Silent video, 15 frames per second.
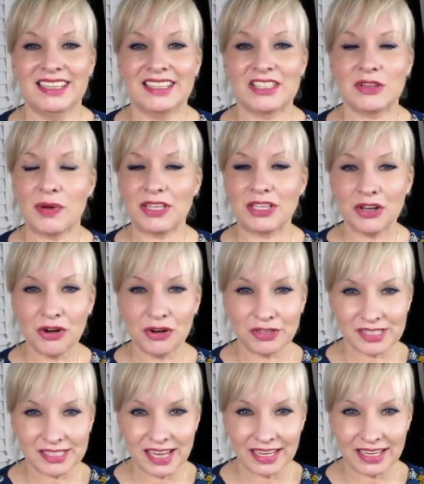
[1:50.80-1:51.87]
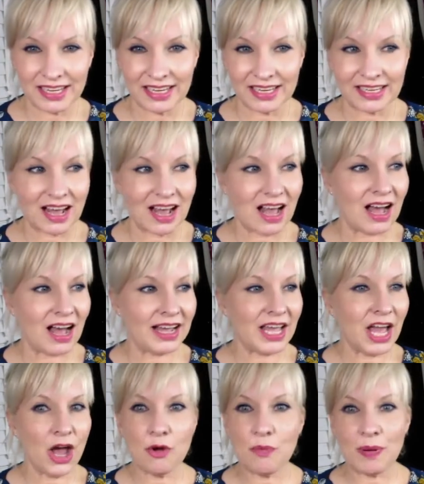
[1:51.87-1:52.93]
So when you're saying, I
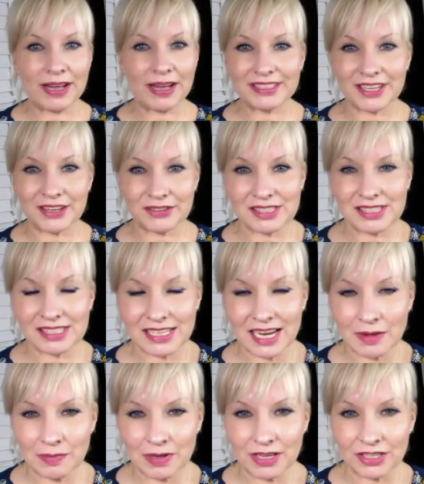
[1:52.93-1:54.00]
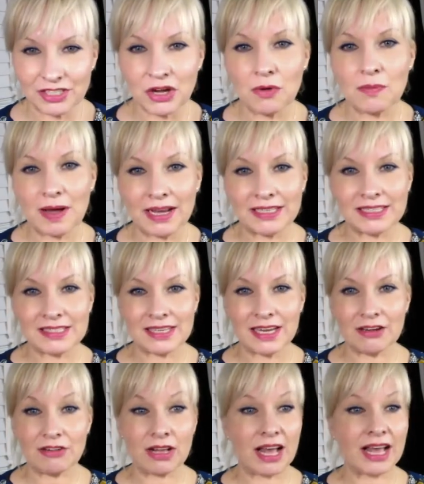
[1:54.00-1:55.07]
hope I don't stammer, your mind is
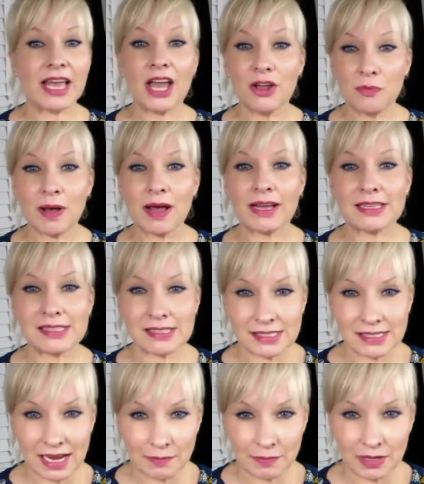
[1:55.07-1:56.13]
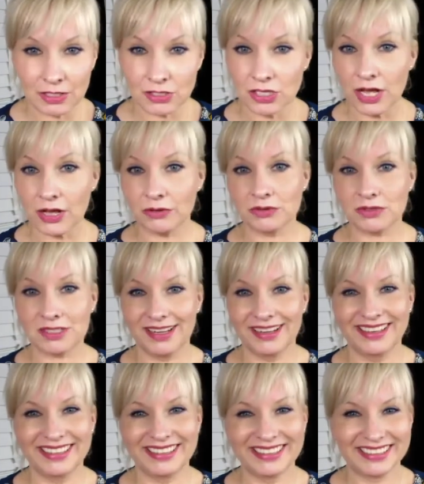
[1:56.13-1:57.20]
hearing, I hope I stammer, don't. It's
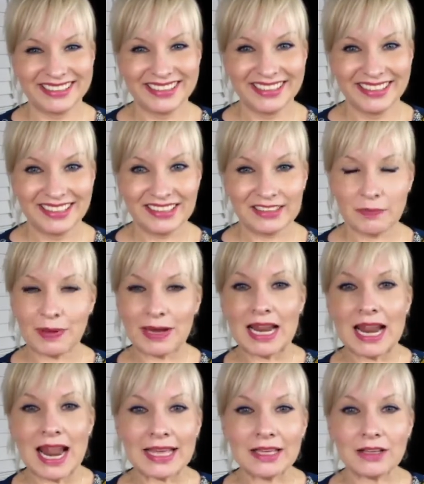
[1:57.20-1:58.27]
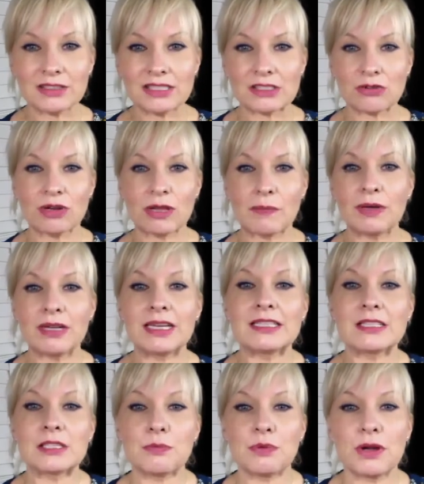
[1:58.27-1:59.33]
a bit late because it's already putting
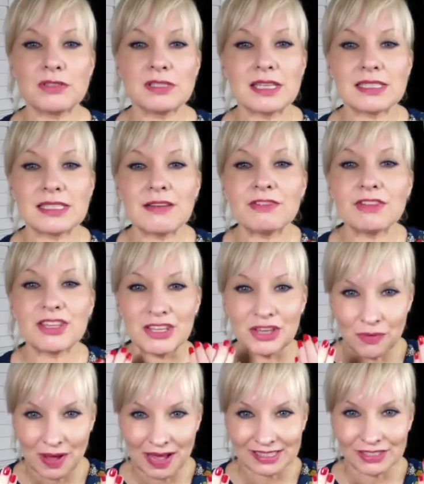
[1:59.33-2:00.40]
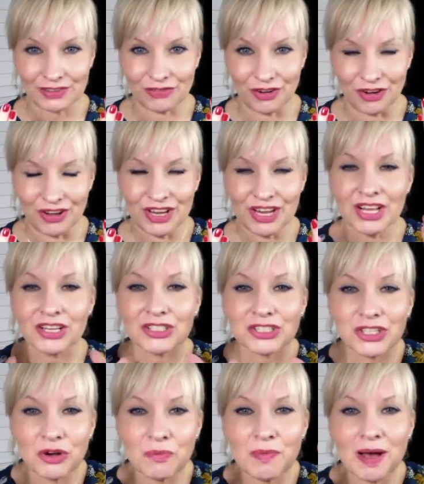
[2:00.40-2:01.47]
into process everything you ask for, because
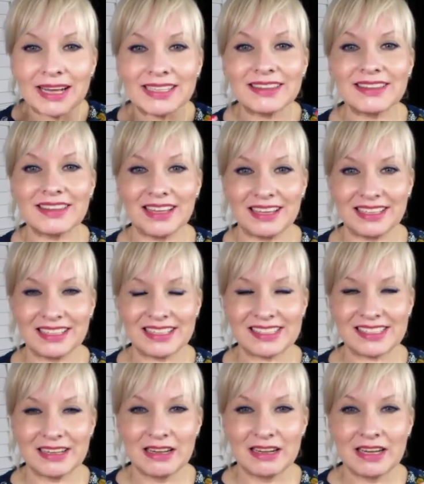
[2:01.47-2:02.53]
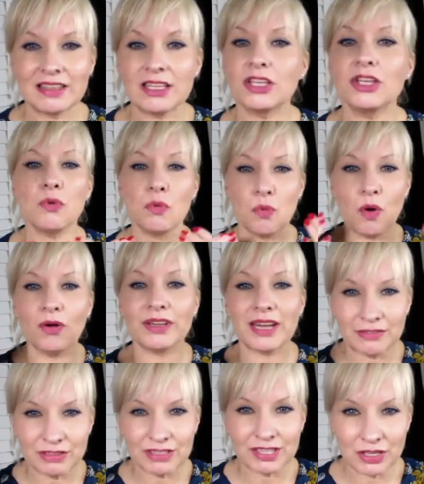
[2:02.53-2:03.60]
your mind thinks that want
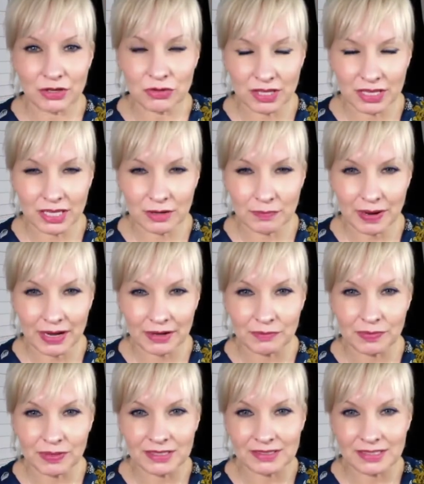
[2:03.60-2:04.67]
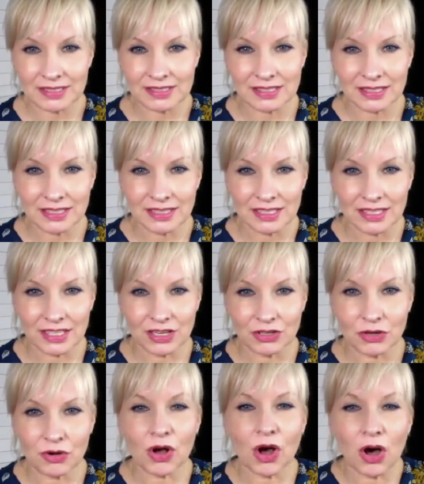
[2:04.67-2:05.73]
everything you think about, because it's, you know,
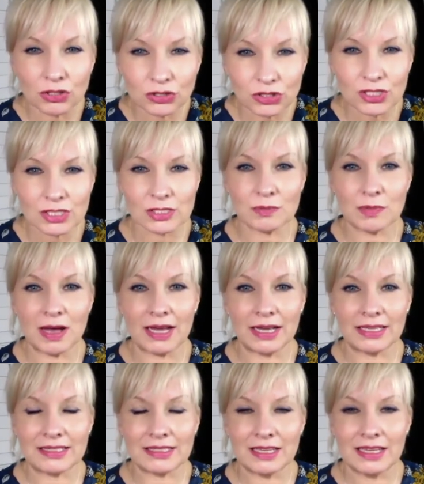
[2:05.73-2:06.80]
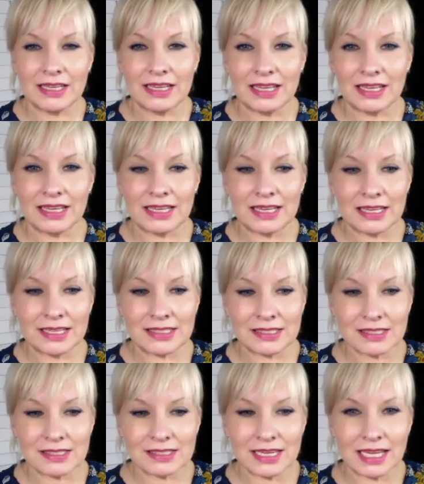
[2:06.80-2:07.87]
your conscious mind is
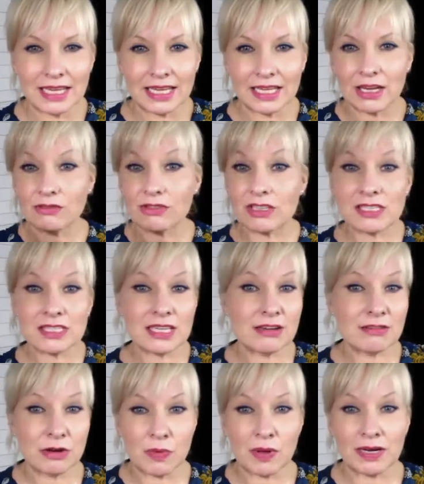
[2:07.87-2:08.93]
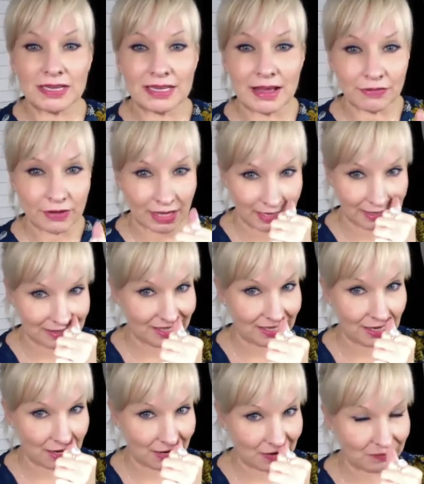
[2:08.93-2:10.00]
taking over the steering wheel and
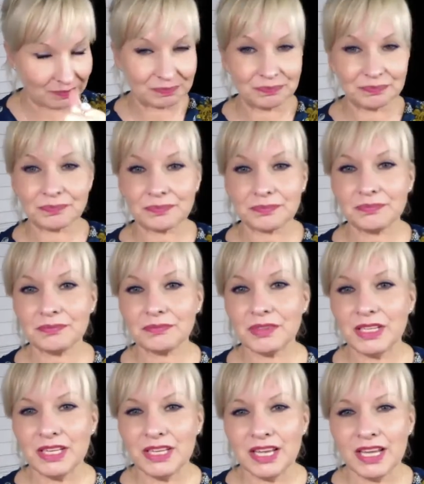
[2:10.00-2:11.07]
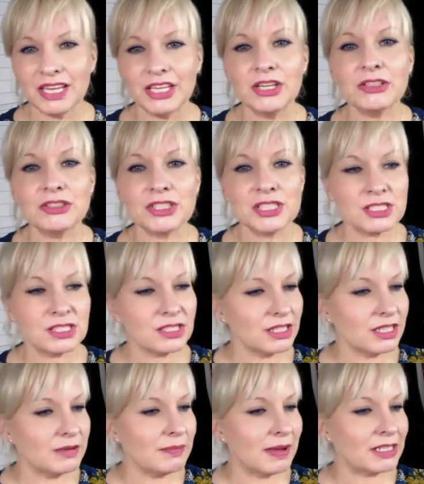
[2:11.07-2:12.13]
navigating you. You know, just
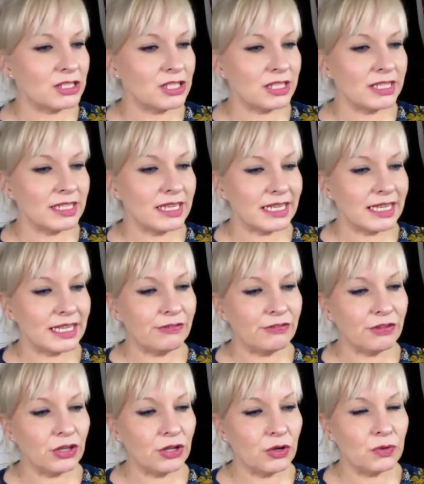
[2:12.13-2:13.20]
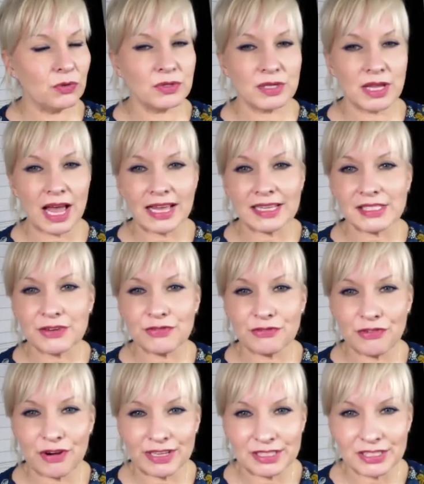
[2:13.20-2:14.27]
imagine if you asked a
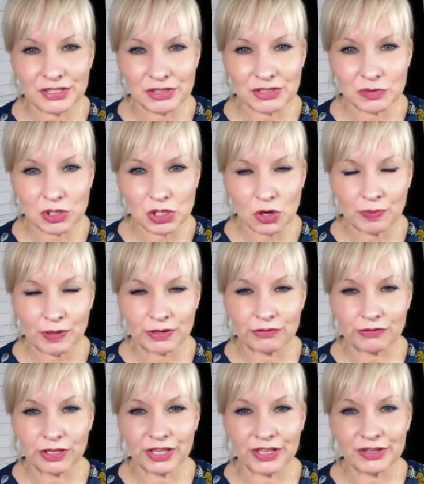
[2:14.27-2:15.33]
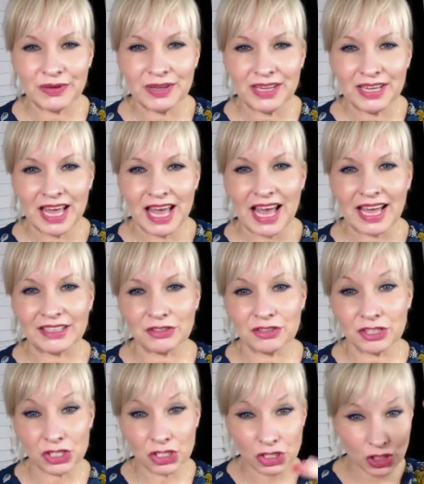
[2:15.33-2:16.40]
friend to do some shopping for you, and on
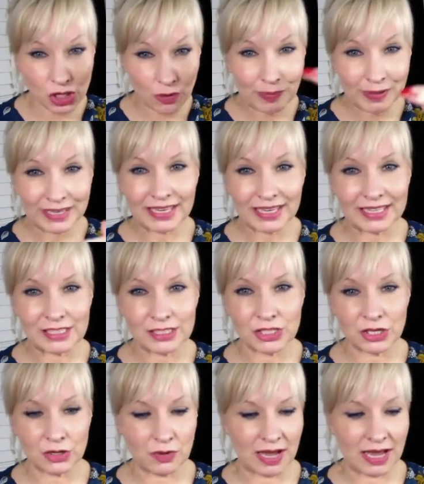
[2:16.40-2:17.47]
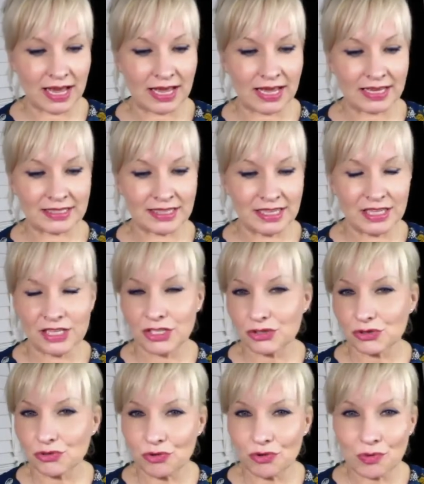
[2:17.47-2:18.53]
the shopping list you had
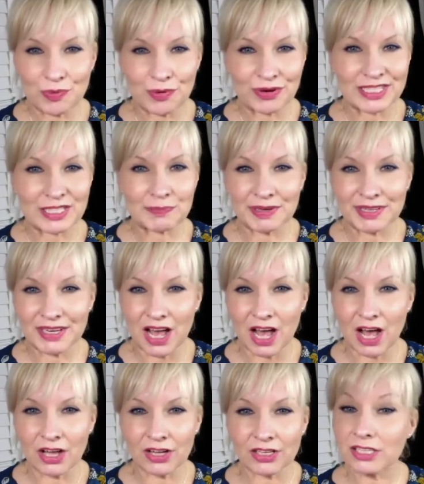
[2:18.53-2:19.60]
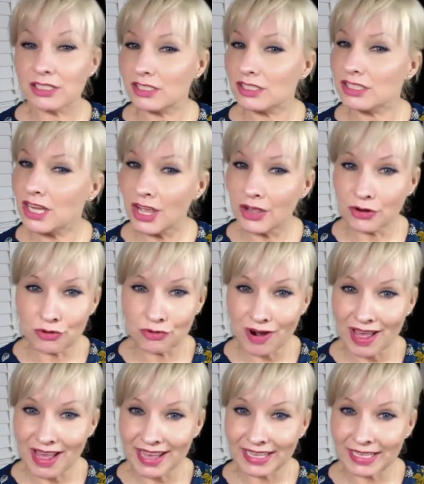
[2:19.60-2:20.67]
strawberries, bananas, no
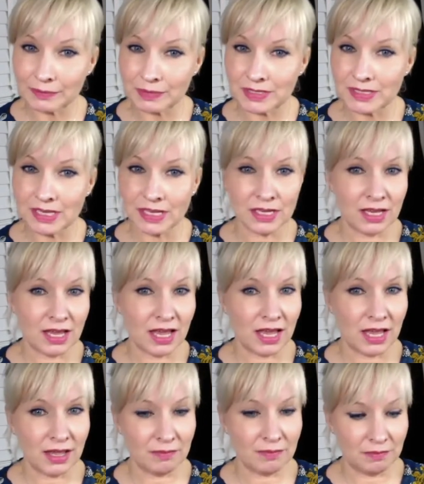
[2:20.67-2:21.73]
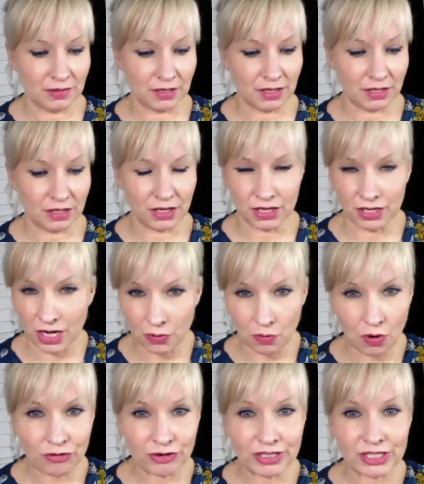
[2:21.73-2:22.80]
grapes, no
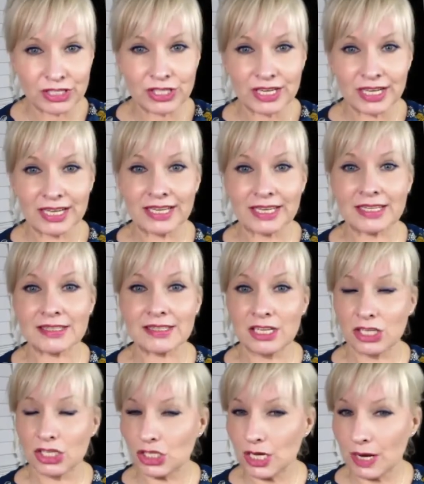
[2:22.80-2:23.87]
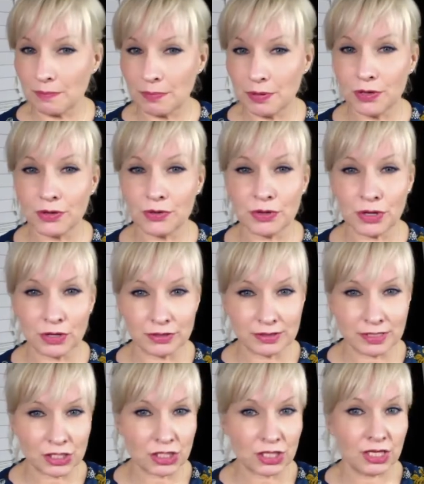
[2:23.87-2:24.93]
oranges, shampoo,
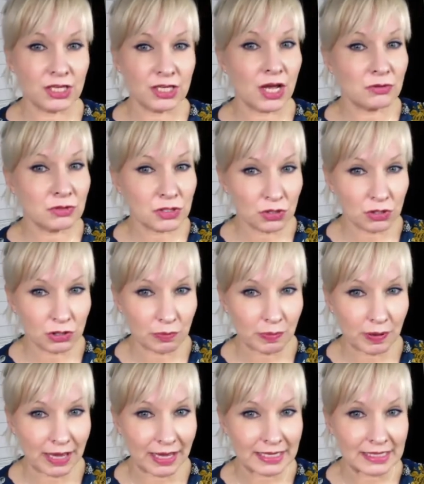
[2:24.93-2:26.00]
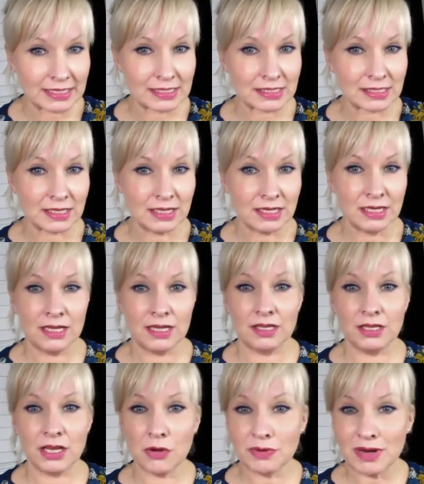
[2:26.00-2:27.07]
conditioner, no toothpaste,
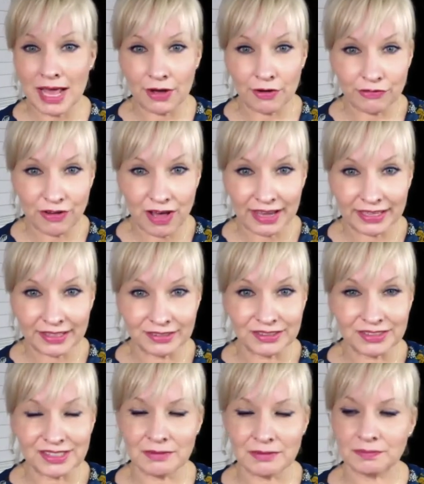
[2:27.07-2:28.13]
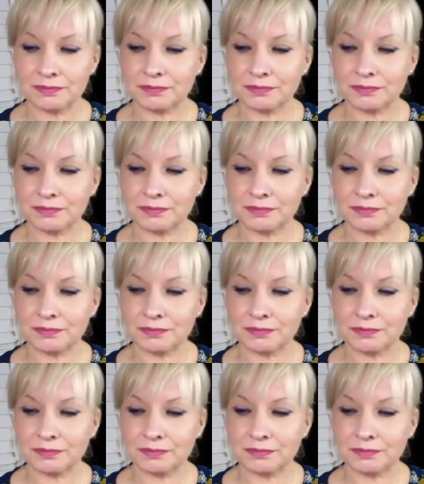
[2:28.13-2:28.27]
no nail files.